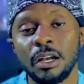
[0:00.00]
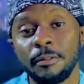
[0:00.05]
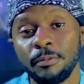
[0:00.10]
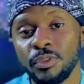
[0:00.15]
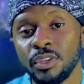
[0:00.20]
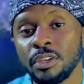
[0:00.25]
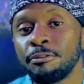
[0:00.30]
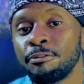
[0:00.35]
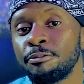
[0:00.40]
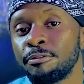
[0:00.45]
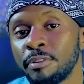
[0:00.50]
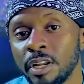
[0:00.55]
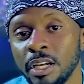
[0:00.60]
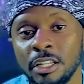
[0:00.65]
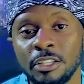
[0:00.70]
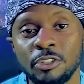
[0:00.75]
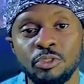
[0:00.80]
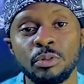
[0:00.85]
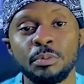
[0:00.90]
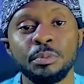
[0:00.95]
Your
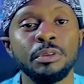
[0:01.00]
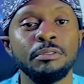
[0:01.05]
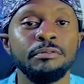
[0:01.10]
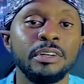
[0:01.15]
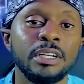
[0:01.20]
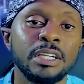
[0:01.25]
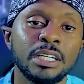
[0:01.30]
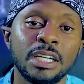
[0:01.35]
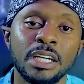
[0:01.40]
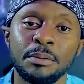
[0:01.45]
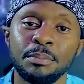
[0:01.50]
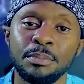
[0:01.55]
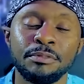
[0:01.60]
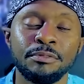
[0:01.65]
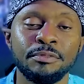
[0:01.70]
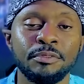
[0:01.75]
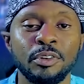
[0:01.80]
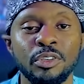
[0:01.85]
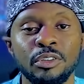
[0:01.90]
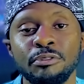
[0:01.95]
friends will be very happy
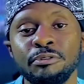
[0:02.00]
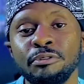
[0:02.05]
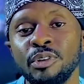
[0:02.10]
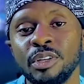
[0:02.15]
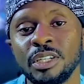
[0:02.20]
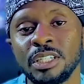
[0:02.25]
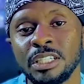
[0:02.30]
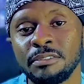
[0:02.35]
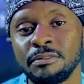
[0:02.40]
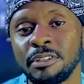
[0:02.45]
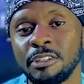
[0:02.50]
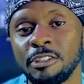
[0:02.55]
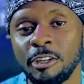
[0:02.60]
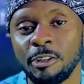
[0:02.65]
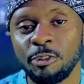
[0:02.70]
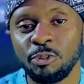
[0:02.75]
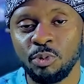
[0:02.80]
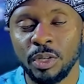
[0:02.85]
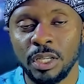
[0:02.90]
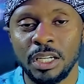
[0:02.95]
for you for whatever you're
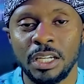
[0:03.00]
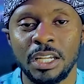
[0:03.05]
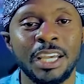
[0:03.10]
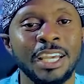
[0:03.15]
doing.